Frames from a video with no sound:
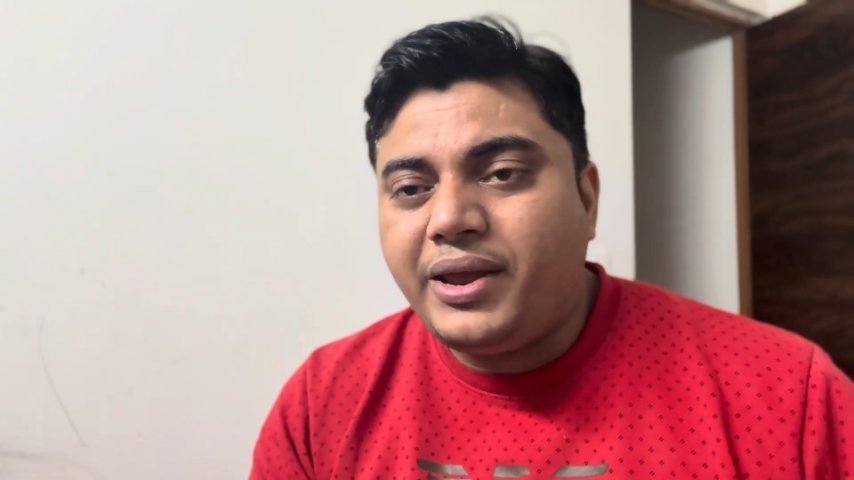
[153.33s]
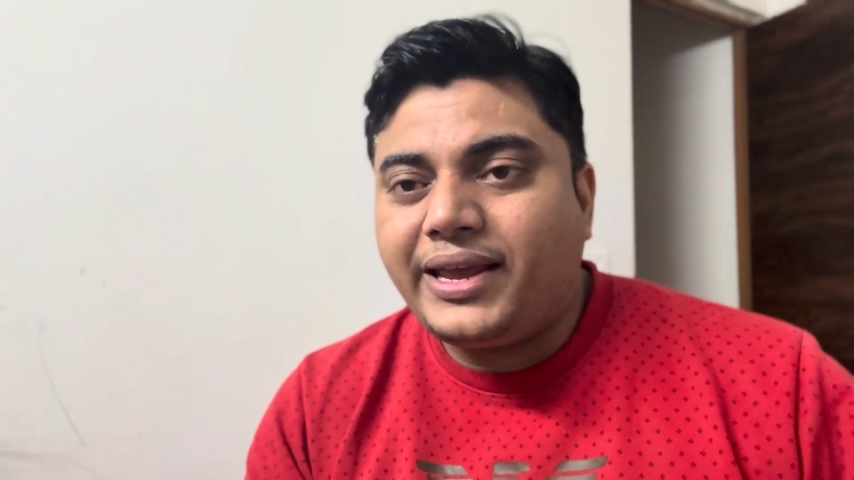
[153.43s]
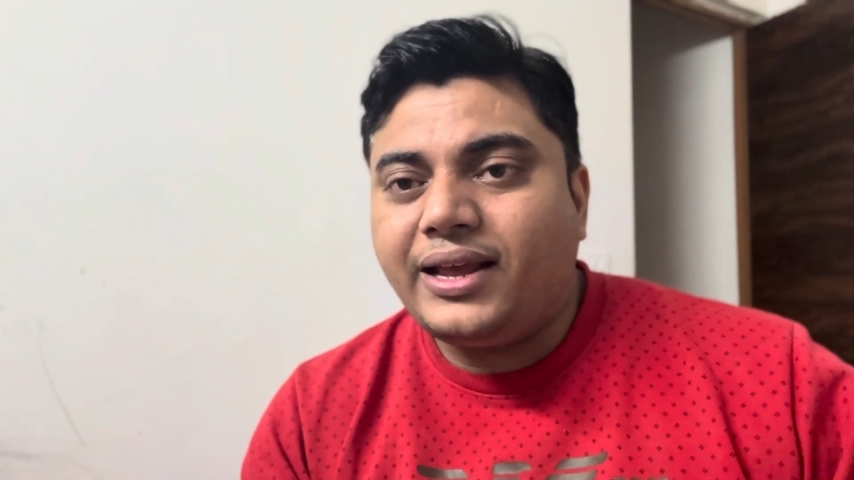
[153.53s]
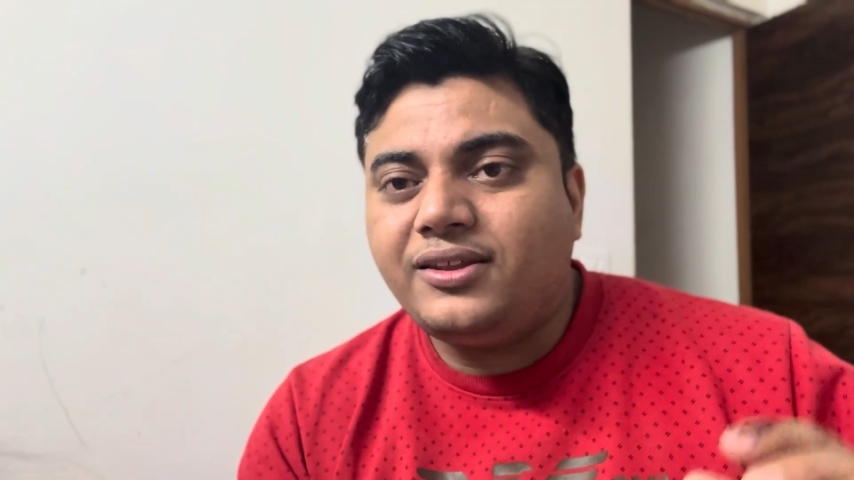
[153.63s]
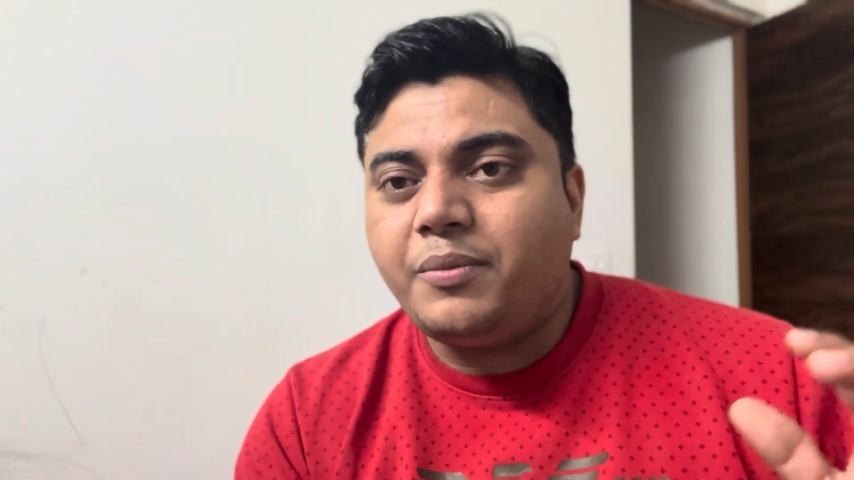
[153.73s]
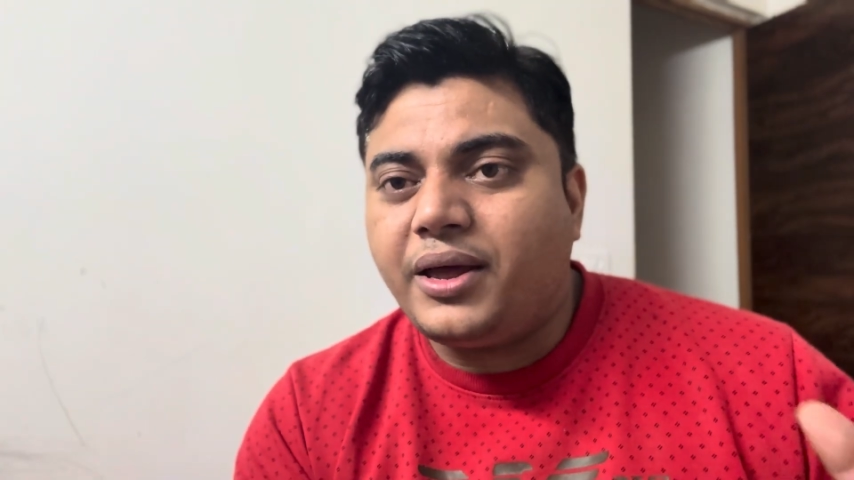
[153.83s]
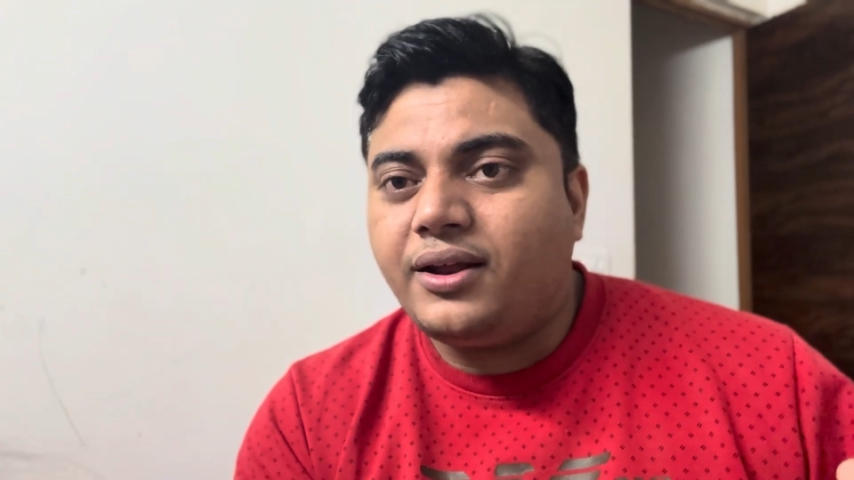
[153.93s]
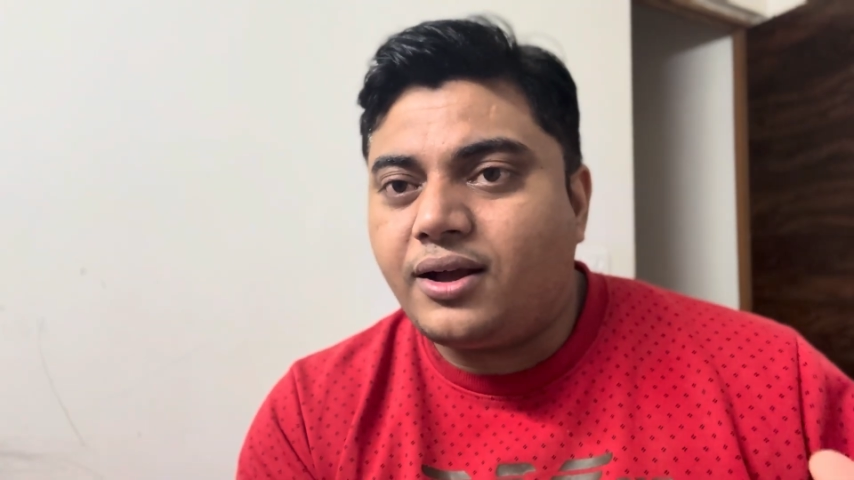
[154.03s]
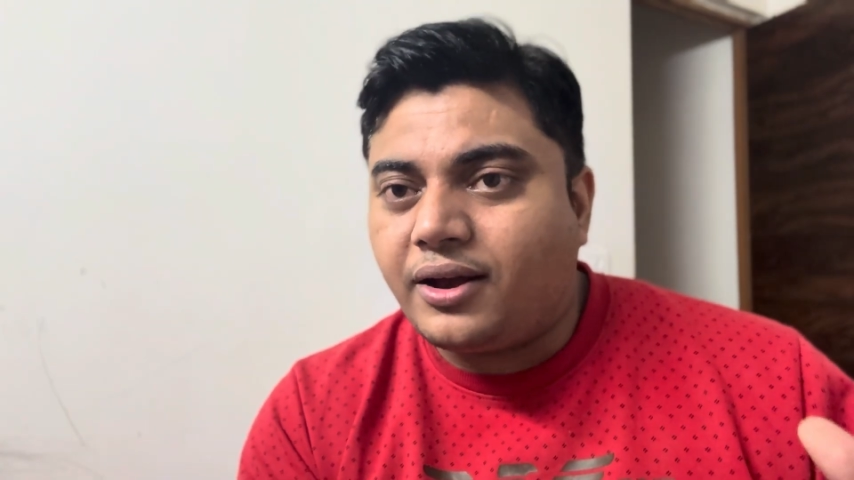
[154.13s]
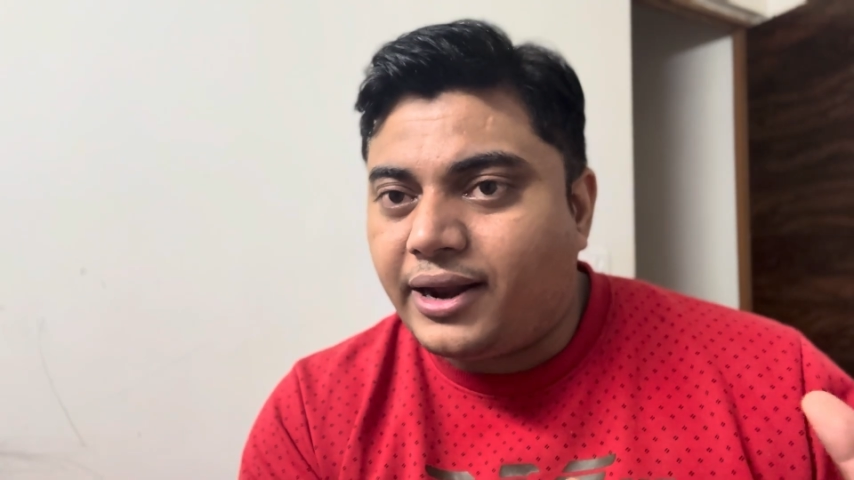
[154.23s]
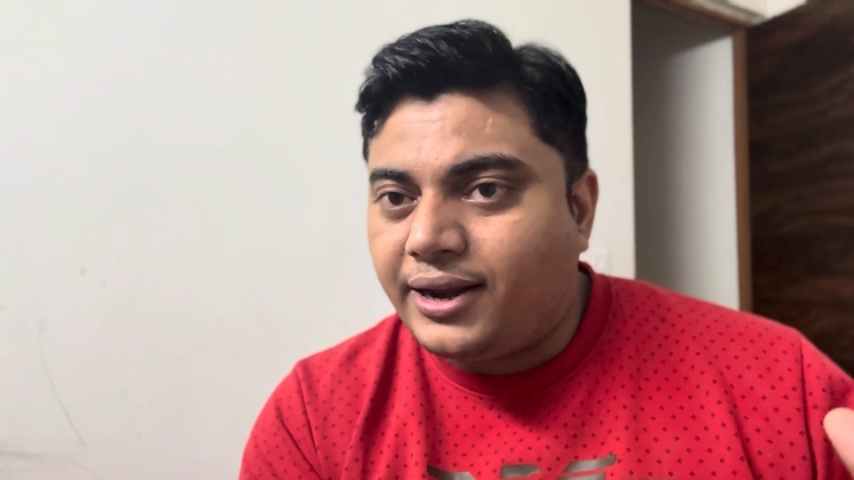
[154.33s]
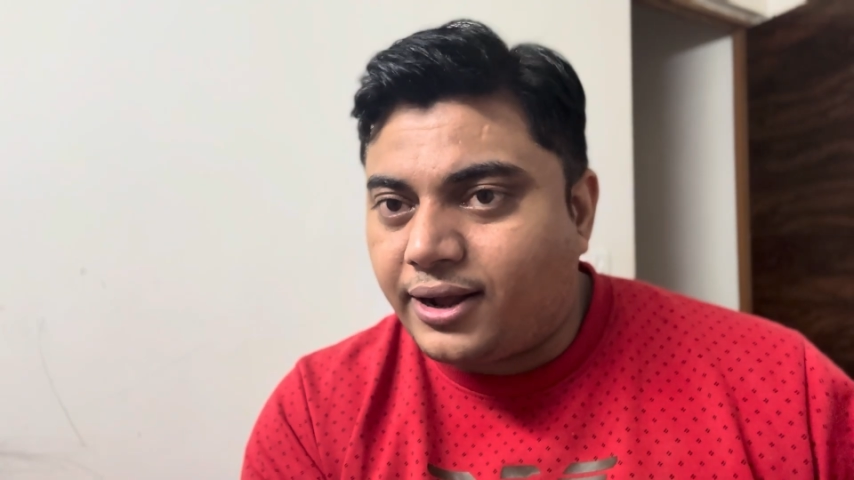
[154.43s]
making the America great